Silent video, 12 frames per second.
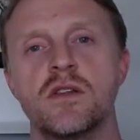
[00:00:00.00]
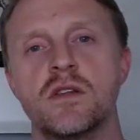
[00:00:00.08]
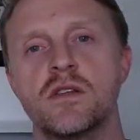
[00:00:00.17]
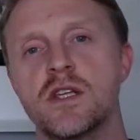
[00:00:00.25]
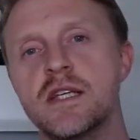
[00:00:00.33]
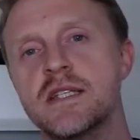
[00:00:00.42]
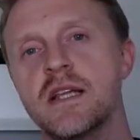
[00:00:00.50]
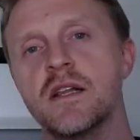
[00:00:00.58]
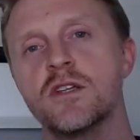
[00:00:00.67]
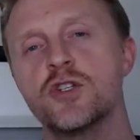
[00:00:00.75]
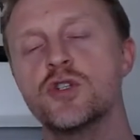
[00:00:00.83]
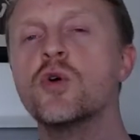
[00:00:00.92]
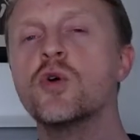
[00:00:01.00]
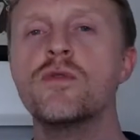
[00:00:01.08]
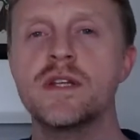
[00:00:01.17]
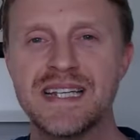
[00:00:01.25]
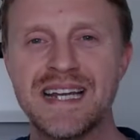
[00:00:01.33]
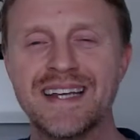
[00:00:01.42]
little stories,
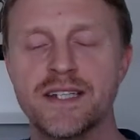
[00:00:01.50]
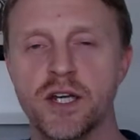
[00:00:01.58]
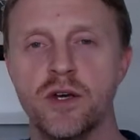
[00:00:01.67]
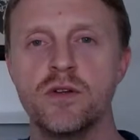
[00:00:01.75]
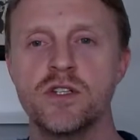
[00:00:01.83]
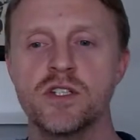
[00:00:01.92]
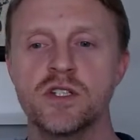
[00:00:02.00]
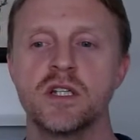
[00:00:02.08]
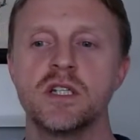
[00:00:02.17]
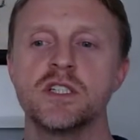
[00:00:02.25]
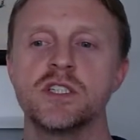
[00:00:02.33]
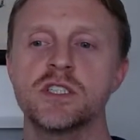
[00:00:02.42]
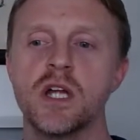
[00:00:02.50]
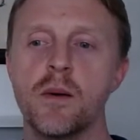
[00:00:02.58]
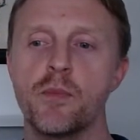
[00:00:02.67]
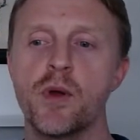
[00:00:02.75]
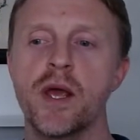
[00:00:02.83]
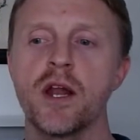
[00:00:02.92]
these anecdotes, start
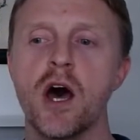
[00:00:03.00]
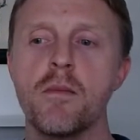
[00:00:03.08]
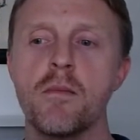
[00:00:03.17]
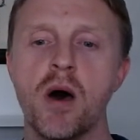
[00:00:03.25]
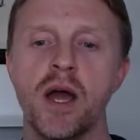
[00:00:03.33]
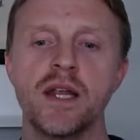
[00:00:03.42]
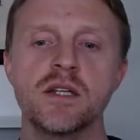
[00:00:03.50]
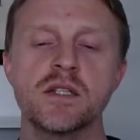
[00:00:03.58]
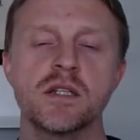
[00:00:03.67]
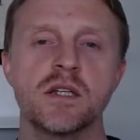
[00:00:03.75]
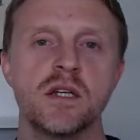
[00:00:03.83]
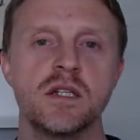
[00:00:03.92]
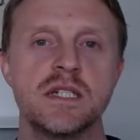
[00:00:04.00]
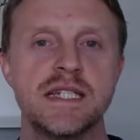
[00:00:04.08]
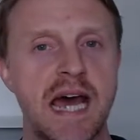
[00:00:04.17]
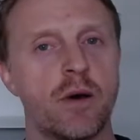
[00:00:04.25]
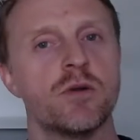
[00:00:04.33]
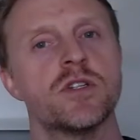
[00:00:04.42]
putting in our mind
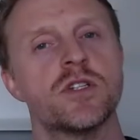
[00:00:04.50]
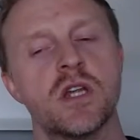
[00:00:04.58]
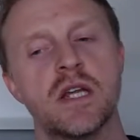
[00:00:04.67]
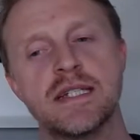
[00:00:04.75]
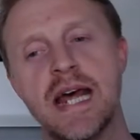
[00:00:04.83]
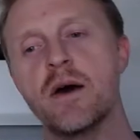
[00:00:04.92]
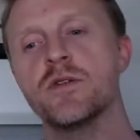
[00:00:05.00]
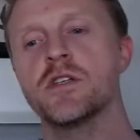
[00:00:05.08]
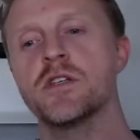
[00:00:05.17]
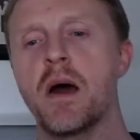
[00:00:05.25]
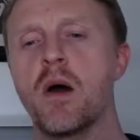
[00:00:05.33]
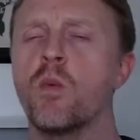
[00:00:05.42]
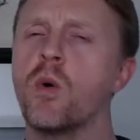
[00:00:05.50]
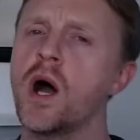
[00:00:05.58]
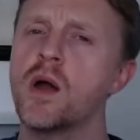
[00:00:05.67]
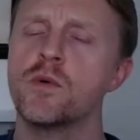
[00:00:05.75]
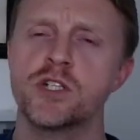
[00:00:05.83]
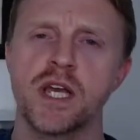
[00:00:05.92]
doubts about why
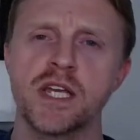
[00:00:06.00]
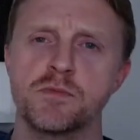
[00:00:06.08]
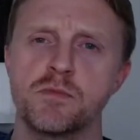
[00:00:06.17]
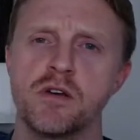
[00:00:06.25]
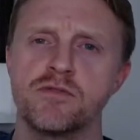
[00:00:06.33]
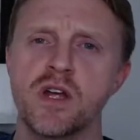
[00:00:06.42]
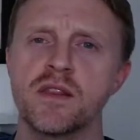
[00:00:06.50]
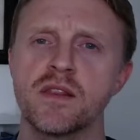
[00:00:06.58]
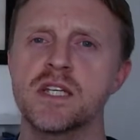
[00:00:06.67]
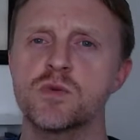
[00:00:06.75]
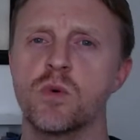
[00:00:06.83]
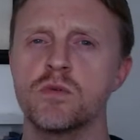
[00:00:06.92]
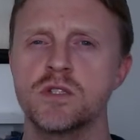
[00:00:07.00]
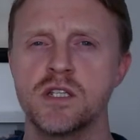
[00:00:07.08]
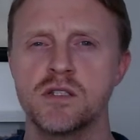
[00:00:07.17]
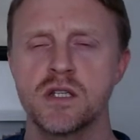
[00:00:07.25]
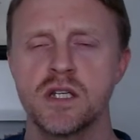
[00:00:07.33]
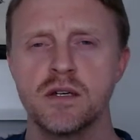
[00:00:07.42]
would Shakespeare have done this, what was
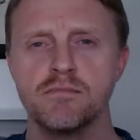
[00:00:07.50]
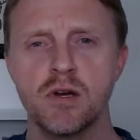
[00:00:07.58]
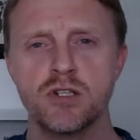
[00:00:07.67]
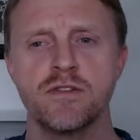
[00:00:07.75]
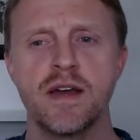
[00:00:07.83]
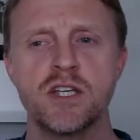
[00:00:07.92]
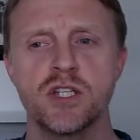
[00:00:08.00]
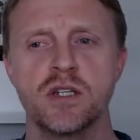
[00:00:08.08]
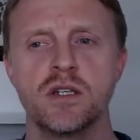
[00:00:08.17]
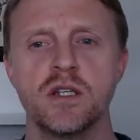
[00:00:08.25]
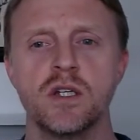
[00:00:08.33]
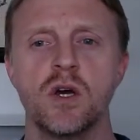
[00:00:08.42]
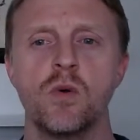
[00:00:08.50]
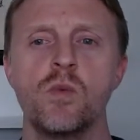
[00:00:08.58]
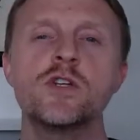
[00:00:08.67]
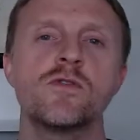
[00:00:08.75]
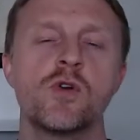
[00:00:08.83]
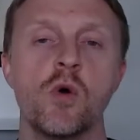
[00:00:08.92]
his motivation, which
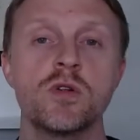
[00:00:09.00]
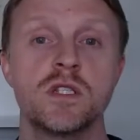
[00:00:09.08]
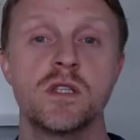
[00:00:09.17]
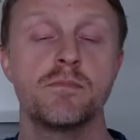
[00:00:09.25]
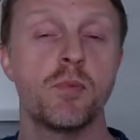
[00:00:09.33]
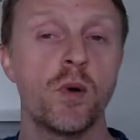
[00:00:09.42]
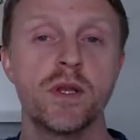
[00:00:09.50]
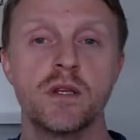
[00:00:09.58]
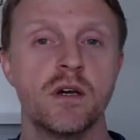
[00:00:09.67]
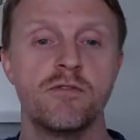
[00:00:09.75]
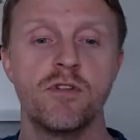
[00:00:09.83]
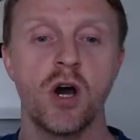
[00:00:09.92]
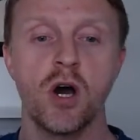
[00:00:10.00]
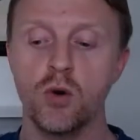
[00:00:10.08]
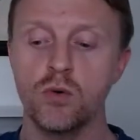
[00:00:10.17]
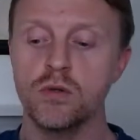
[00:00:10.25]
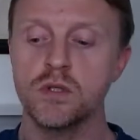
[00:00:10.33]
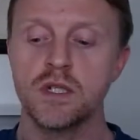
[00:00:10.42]
of course is the point of the
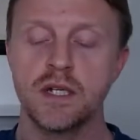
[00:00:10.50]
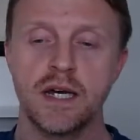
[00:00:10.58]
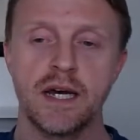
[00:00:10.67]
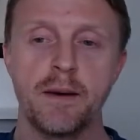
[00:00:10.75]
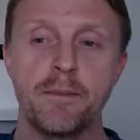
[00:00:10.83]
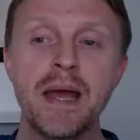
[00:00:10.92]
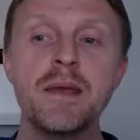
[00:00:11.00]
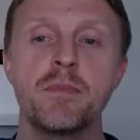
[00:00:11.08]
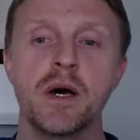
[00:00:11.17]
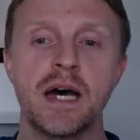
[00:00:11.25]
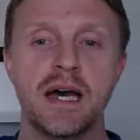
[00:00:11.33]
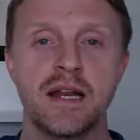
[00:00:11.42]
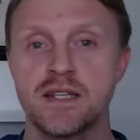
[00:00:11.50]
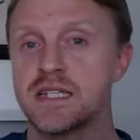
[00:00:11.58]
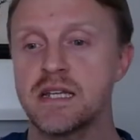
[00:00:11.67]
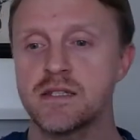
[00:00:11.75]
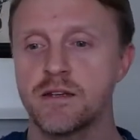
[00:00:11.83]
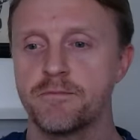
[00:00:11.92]
whole paper and this lesson.